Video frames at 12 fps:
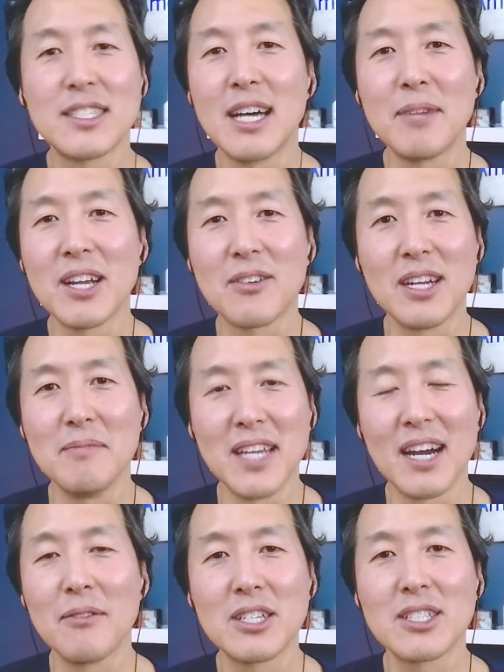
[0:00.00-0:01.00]
Just numbing cream.
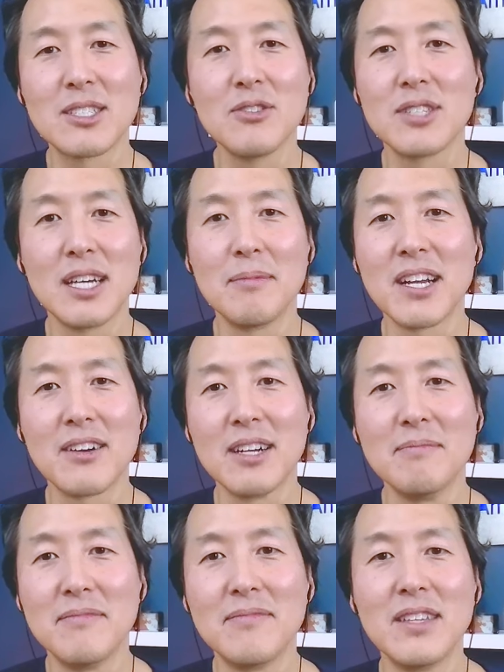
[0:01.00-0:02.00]
Yeah, we just use numbing
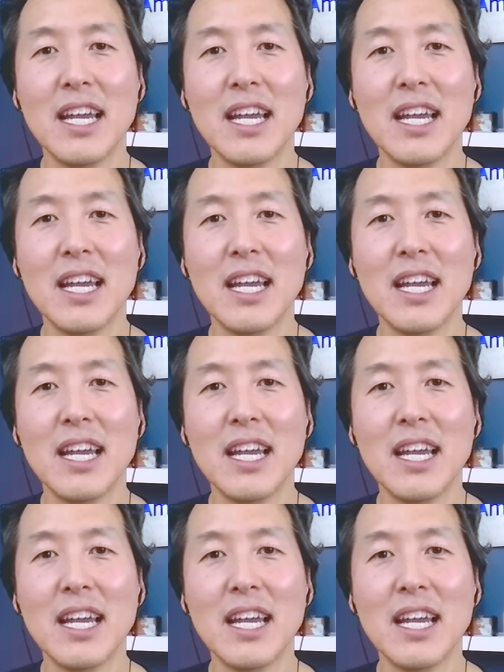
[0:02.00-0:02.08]
cream.